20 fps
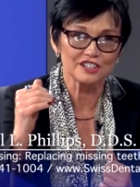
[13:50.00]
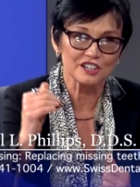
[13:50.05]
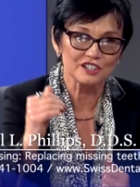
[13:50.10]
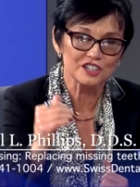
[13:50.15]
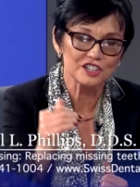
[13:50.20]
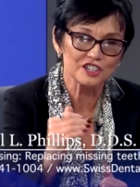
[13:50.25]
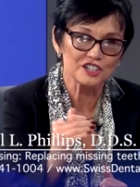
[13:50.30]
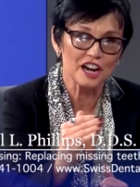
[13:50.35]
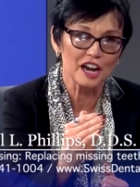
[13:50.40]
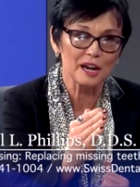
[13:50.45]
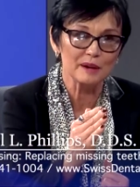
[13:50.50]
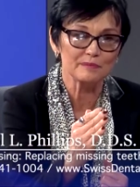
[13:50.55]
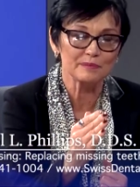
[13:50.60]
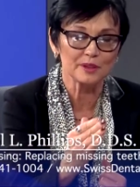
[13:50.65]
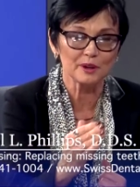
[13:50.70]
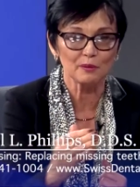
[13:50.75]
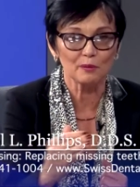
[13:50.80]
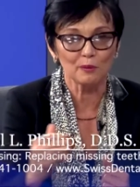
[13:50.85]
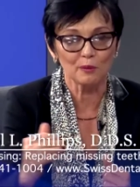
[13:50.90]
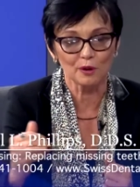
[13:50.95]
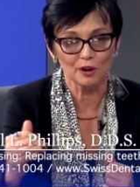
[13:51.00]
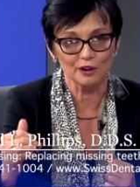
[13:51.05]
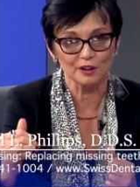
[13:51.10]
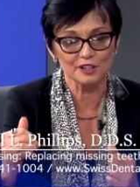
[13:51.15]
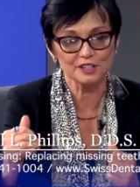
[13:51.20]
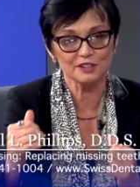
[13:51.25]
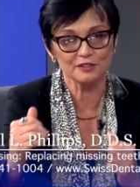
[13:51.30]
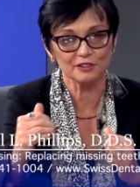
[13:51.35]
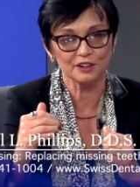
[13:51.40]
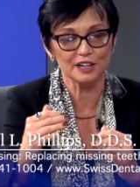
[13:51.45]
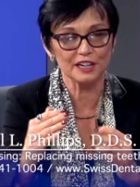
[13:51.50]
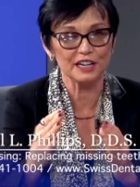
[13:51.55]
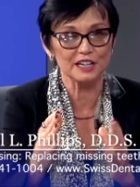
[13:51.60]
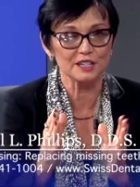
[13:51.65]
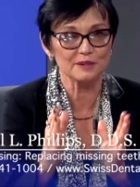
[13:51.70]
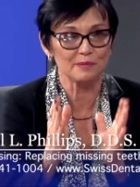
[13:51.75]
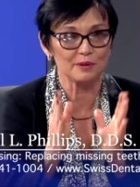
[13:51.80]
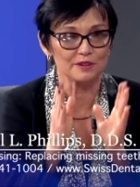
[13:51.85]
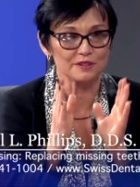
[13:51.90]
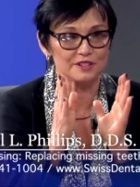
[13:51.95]
a shape that works for
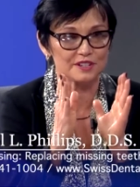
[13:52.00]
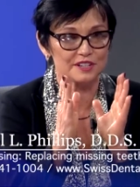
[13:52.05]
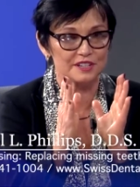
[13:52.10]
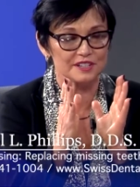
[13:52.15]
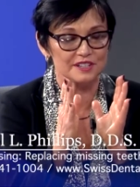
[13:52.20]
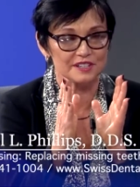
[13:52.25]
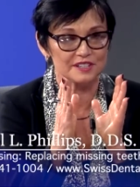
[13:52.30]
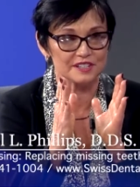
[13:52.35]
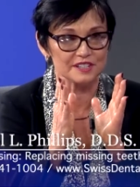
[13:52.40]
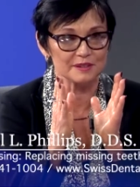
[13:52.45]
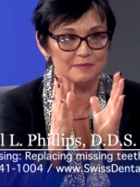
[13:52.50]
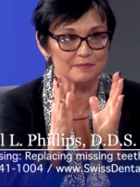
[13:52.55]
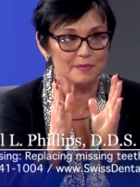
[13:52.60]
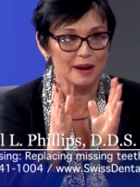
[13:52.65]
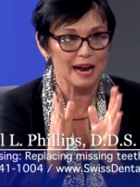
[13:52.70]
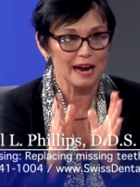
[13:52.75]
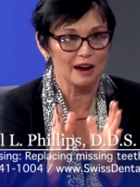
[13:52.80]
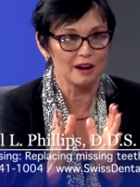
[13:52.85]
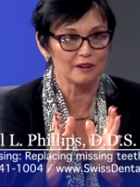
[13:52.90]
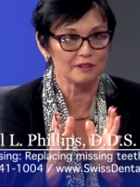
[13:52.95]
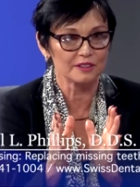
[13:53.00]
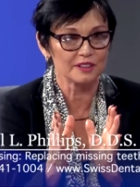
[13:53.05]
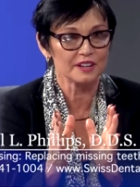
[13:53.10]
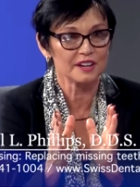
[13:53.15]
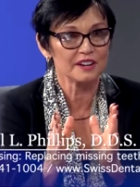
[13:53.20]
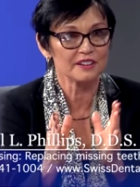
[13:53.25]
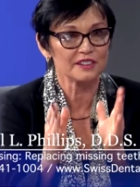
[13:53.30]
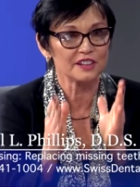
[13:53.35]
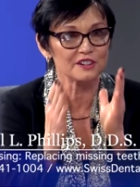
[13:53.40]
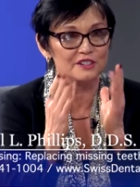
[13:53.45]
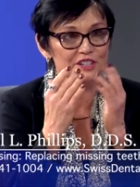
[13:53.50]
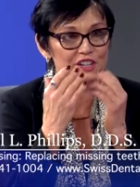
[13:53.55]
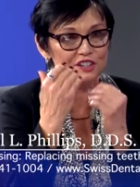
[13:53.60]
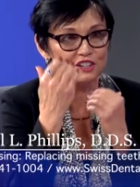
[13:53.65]
each person's mouth. There's a